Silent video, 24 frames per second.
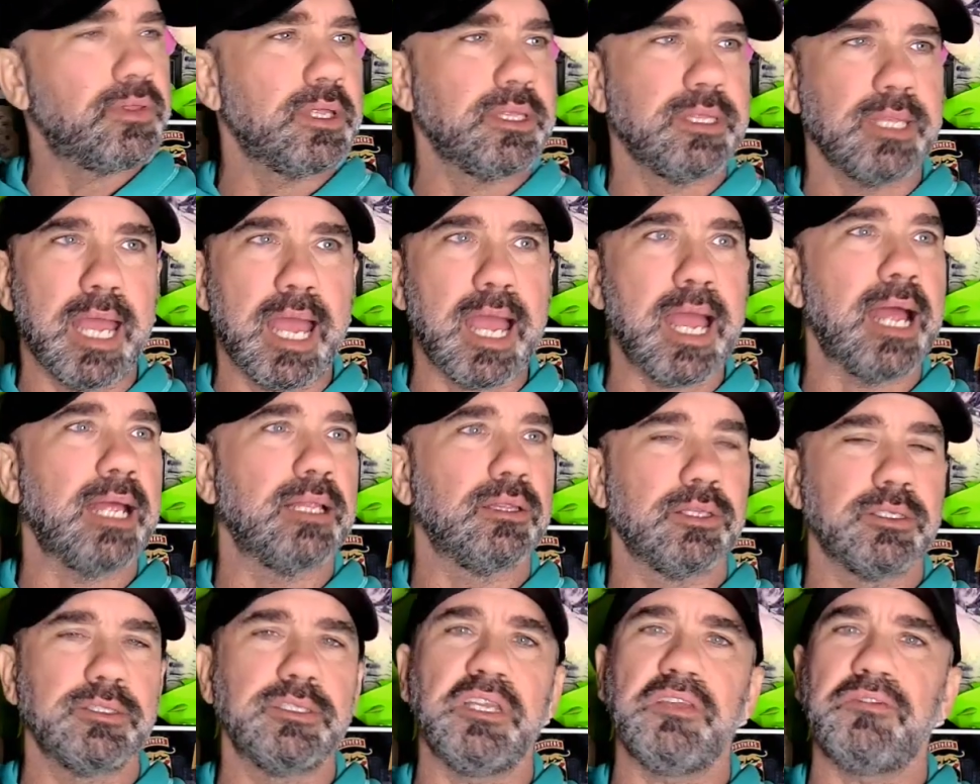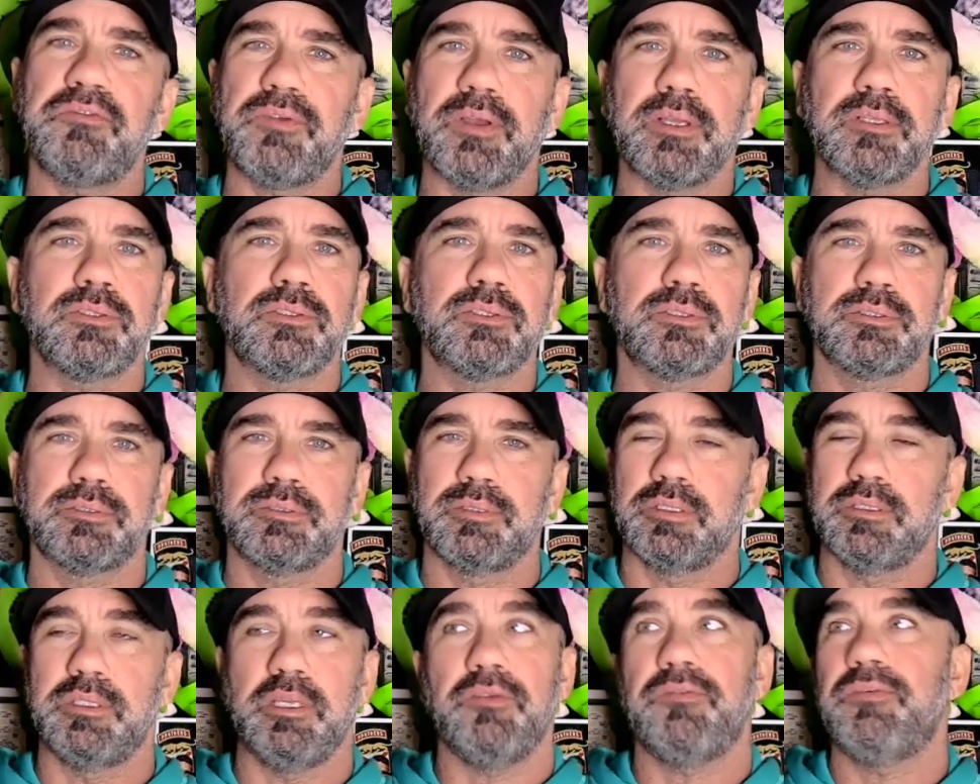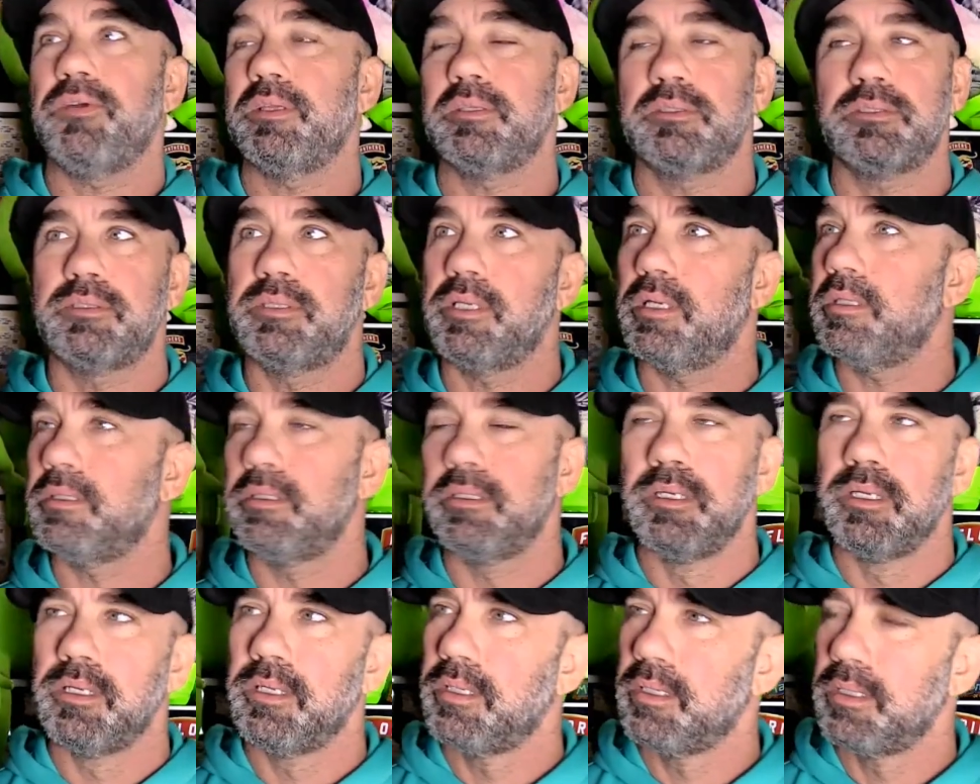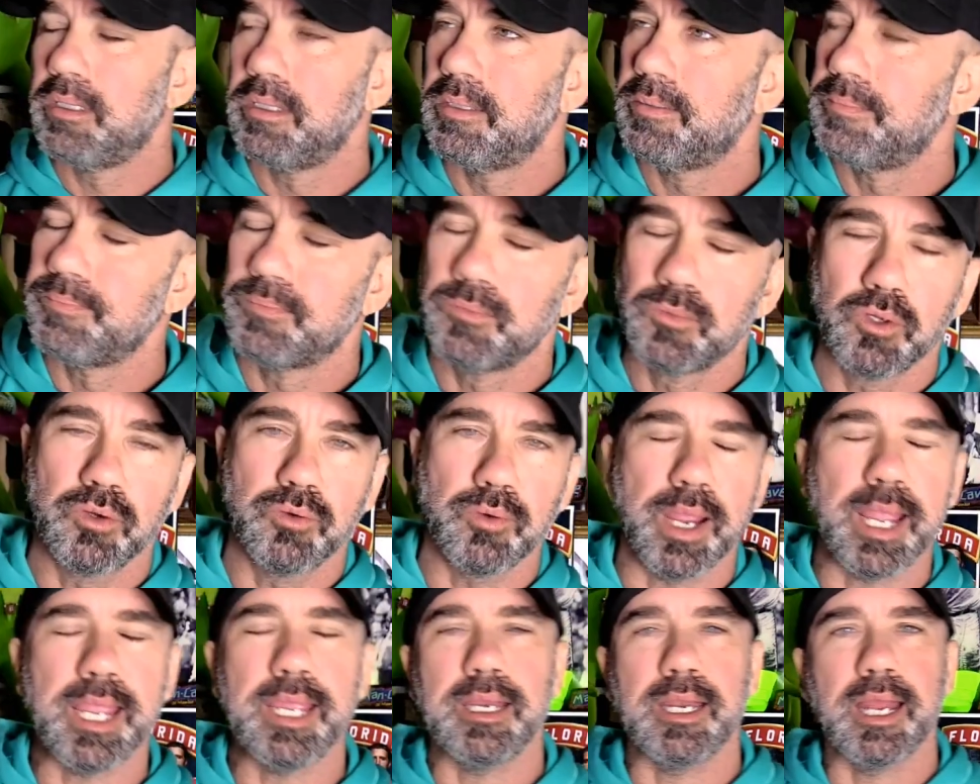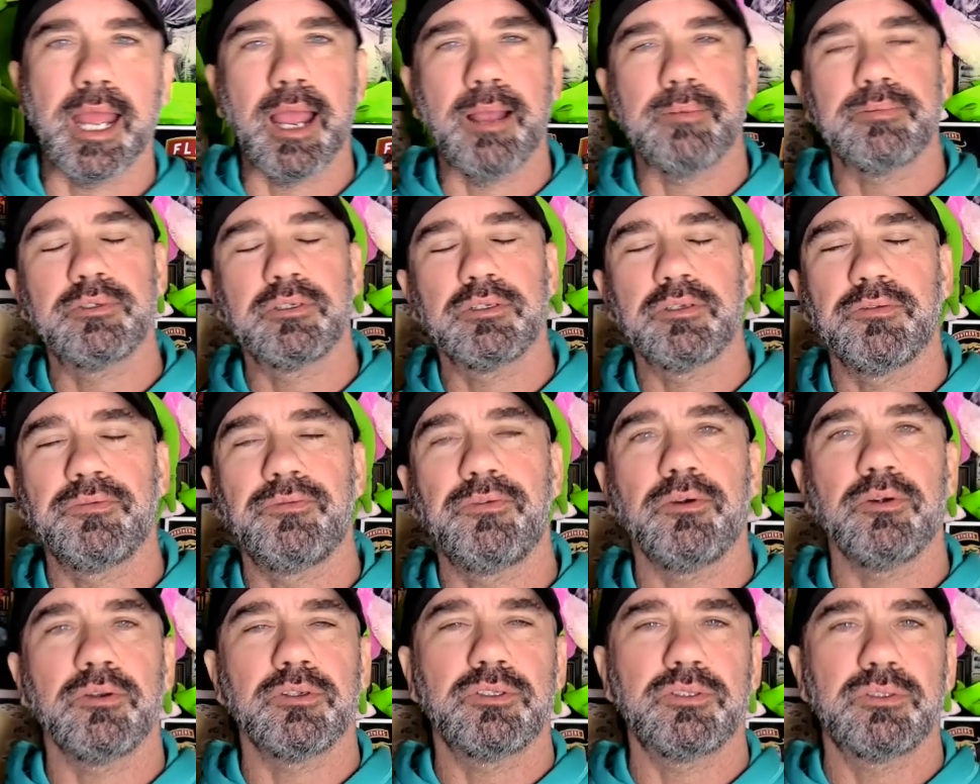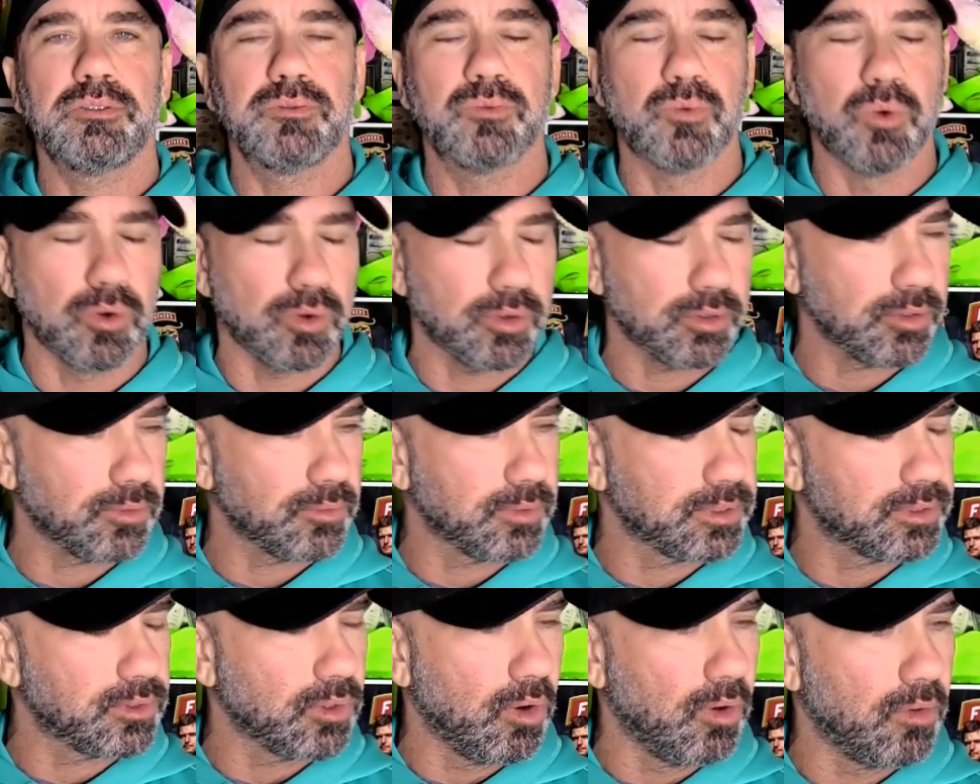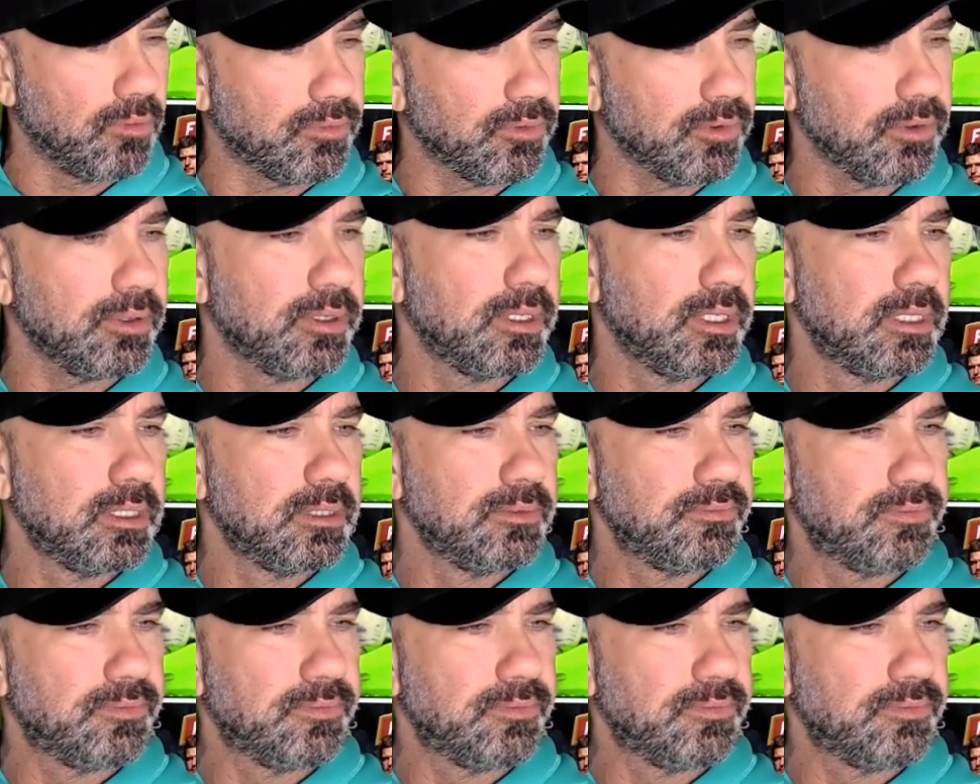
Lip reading: than that, the defense did great after the first quarter was over.